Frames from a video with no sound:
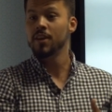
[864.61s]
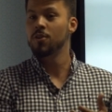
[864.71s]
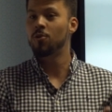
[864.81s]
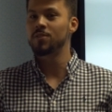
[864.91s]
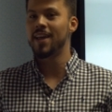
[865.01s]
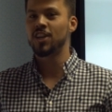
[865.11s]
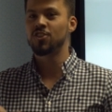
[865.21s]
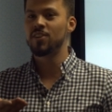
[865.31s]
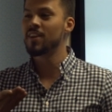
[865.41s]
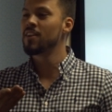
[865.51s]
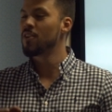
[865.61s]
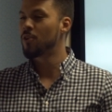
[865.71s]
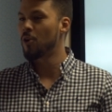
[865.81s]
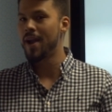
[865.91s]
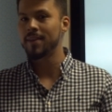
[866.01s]
you could actually
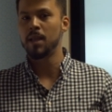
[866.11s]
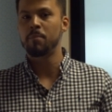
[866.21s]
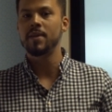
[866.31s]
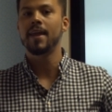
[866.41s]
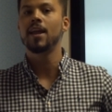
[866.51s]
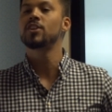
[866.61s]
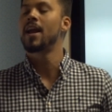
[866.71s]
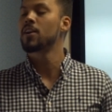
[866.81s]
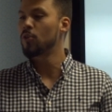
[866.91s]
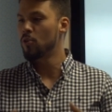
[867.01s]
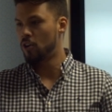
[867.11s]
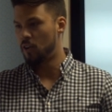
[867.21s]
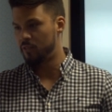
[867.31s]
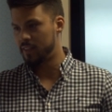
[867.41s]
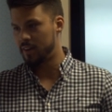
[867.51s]
correct the pH and grow
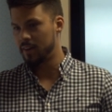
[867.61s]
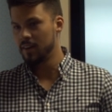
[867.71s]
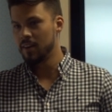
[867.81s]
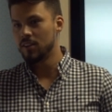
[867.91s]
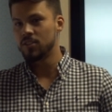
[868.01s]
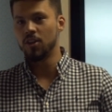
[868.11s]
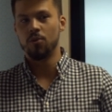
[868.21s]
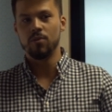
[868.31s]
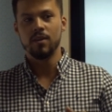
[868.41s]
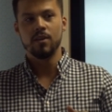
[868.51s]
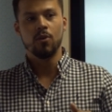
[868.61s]
coffee there. So